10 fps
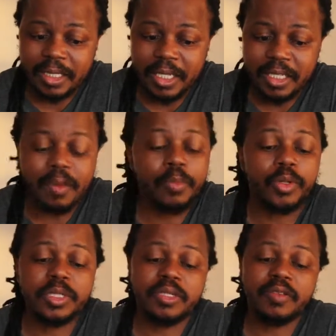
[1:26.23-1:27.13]
It says the
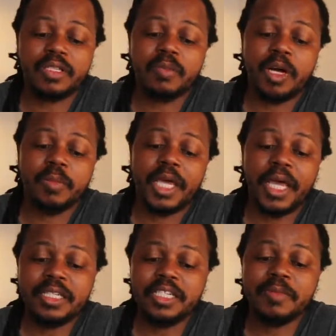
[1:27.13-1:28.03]
importance of the Zimbabwe
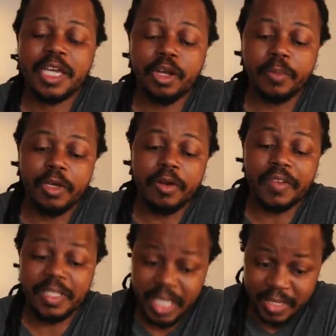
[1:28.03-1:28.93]
A team cannot be
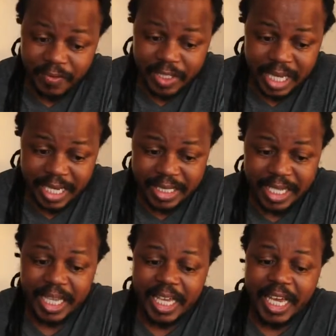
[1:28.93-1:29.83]

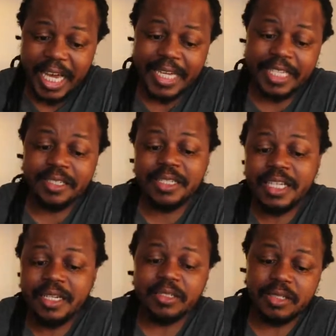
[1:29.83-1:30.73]
overemphasized, and it is
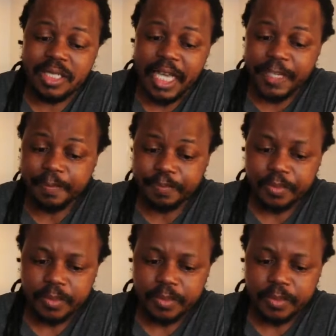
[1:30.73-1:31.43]
needless to say